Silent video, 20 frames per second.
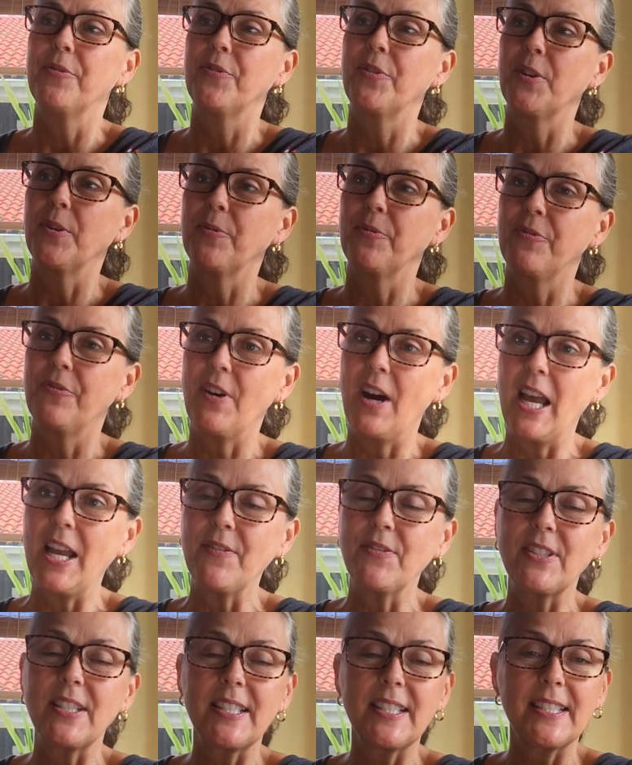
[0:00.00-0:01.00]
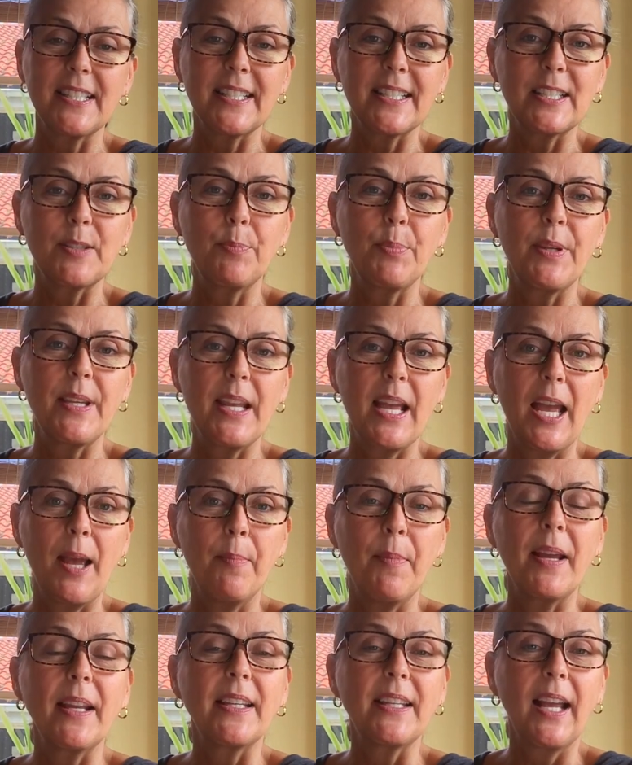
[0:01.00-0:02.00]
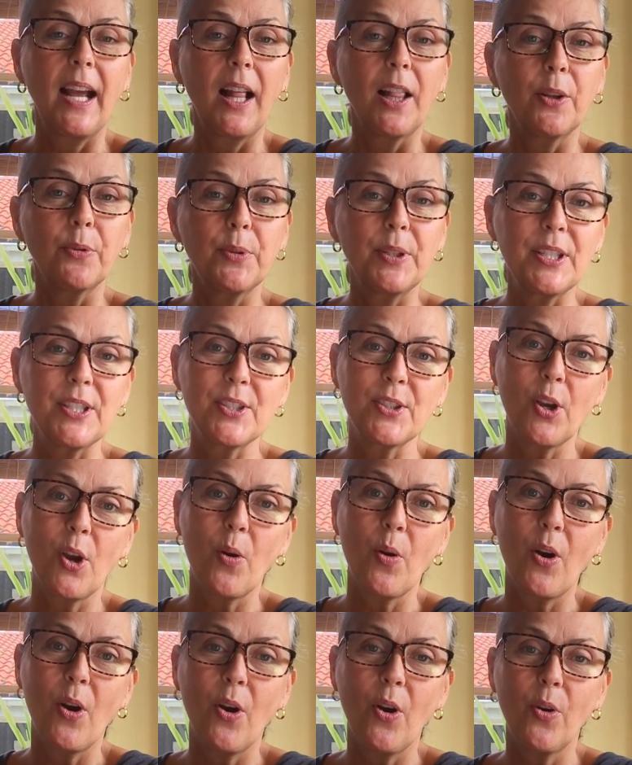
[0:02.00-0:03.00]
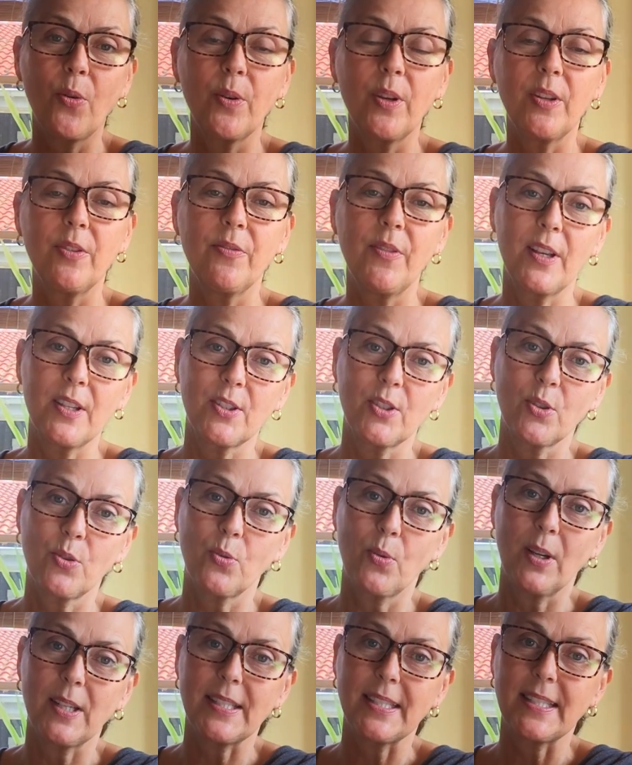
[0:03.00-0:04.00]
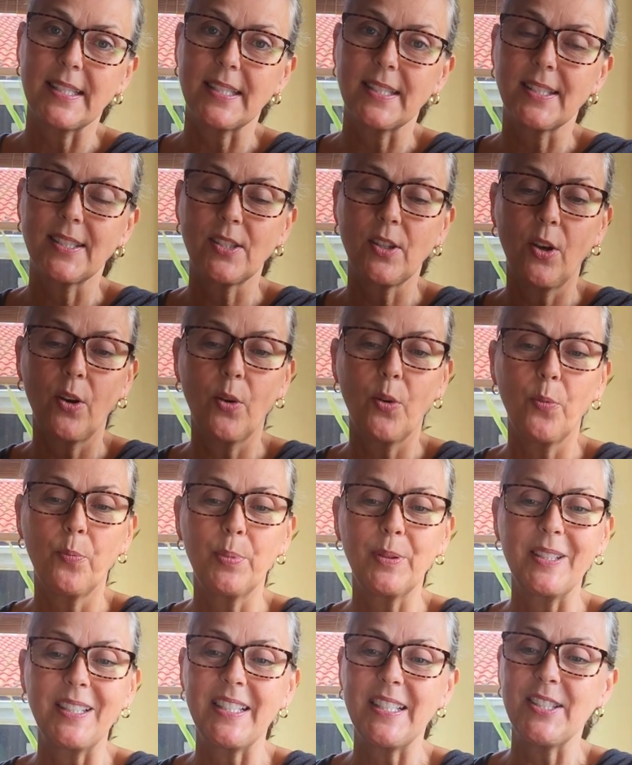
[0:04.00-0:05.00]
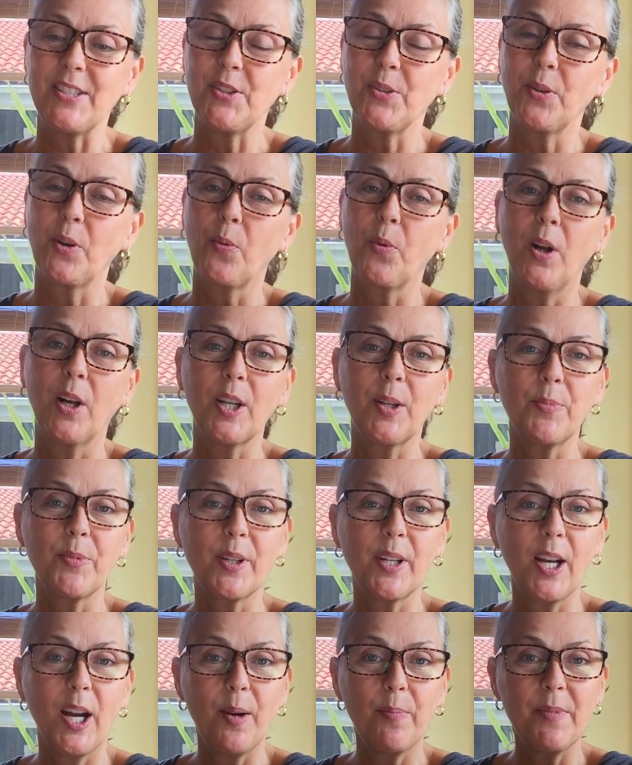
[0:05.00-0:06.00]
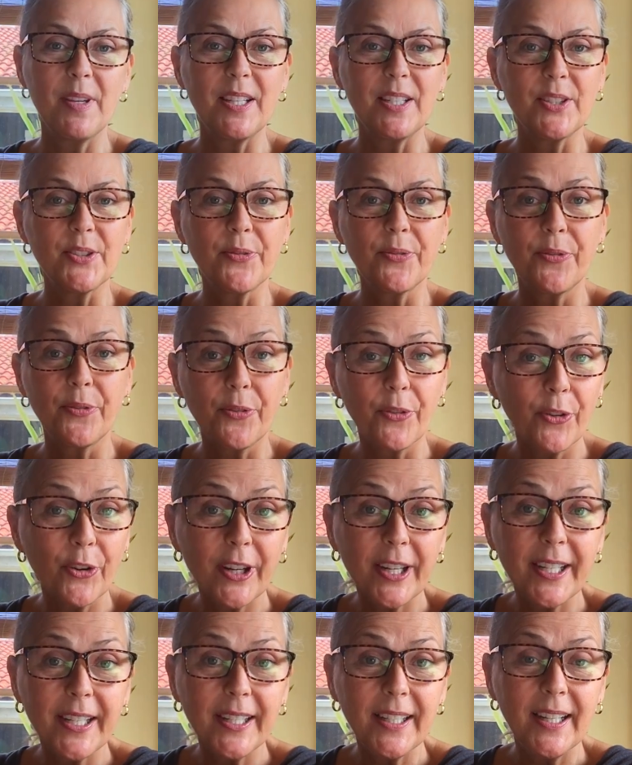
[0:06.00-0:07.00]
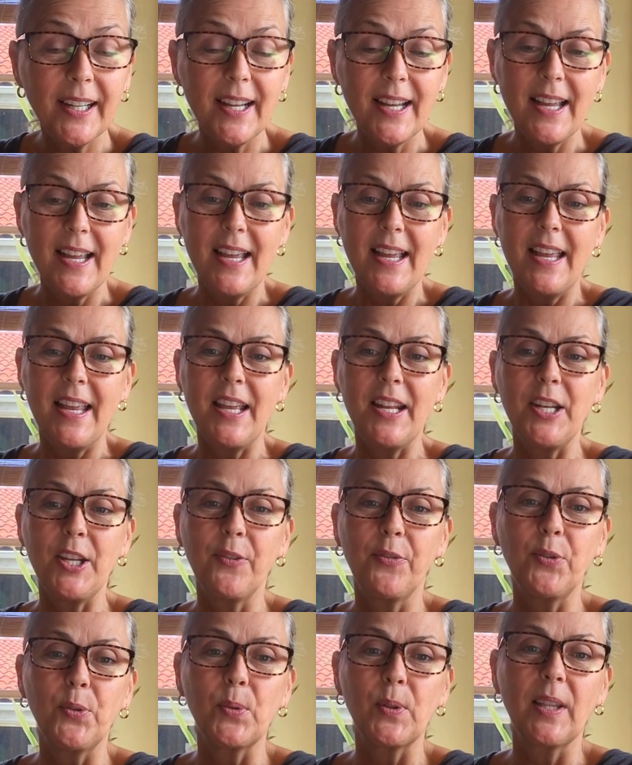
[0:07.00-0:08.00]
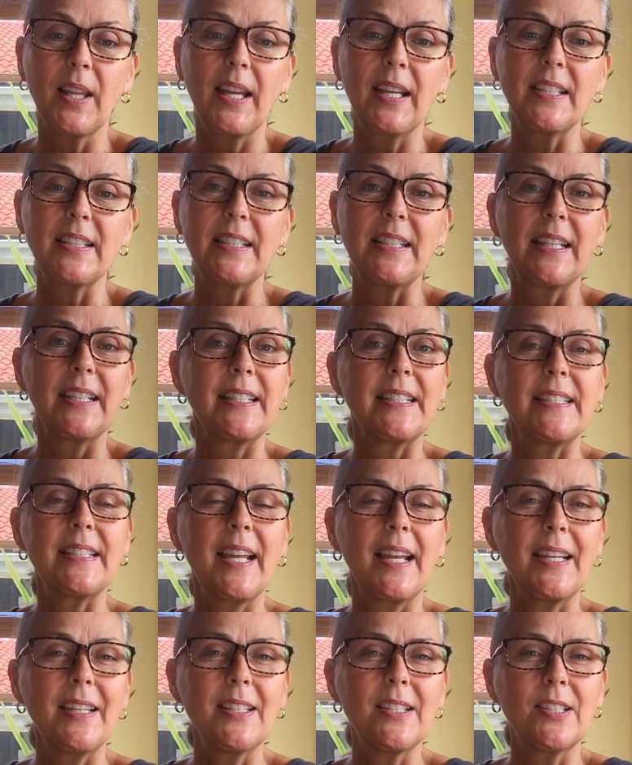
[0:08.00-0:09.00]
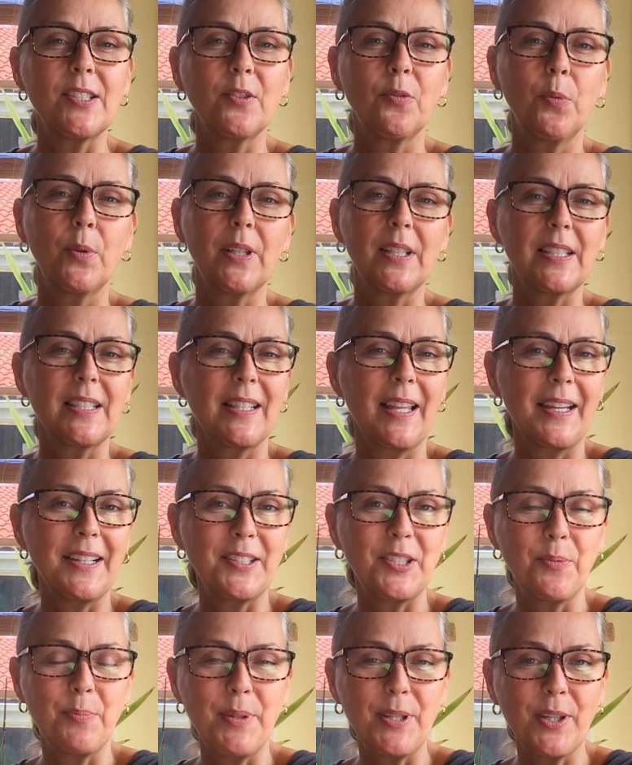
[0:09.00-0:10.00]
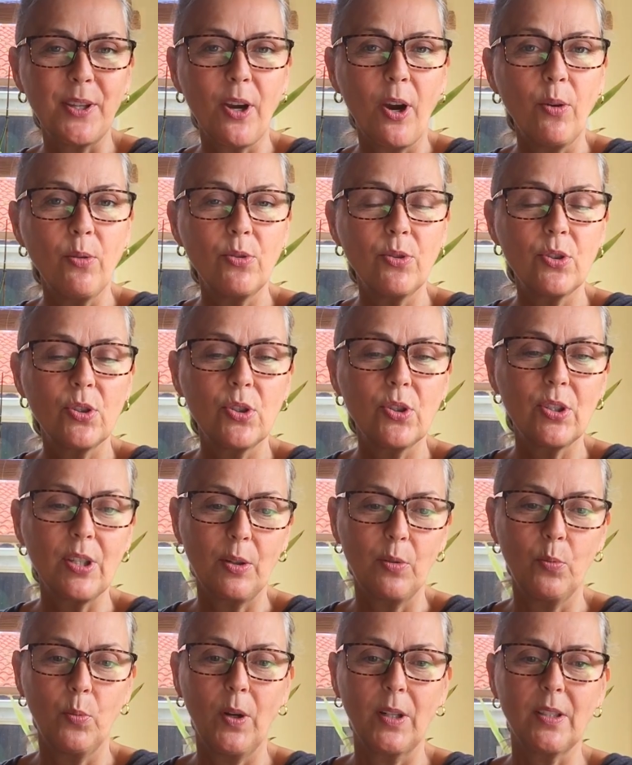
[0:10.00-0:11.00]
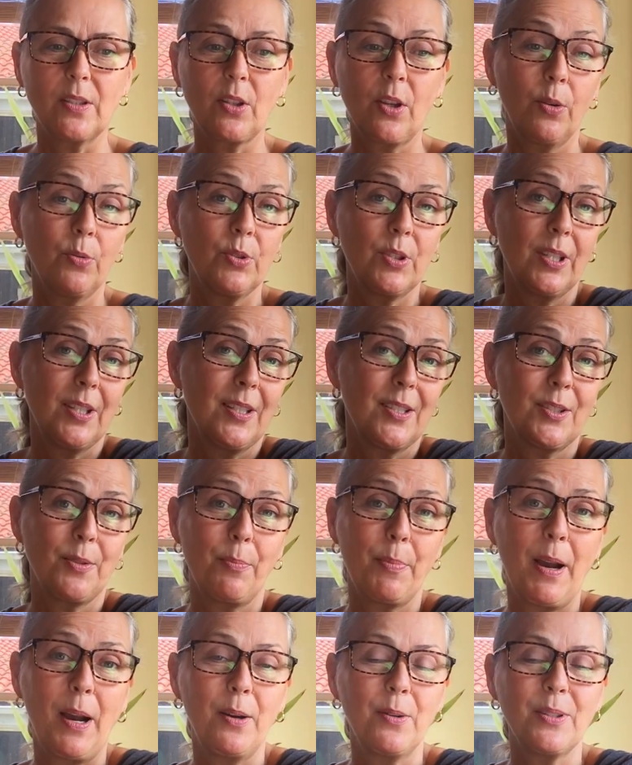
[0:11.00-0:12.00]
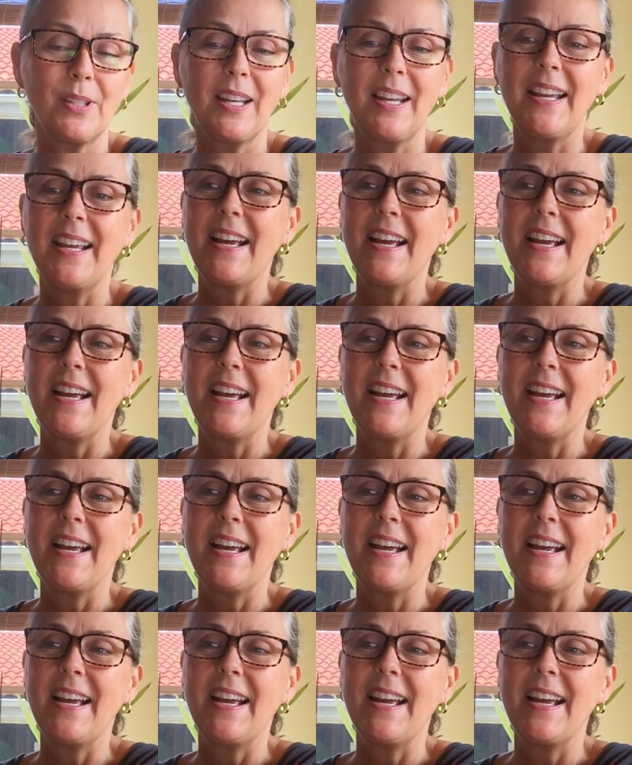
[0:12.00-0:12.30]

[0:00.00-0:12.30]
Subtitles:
from 5 to 6 p.m. at Gallery Soho in Västerås. So please, you are welcome to come. It is free. And if you'd like to get a taste of what it's like to be coached and what coaching is about,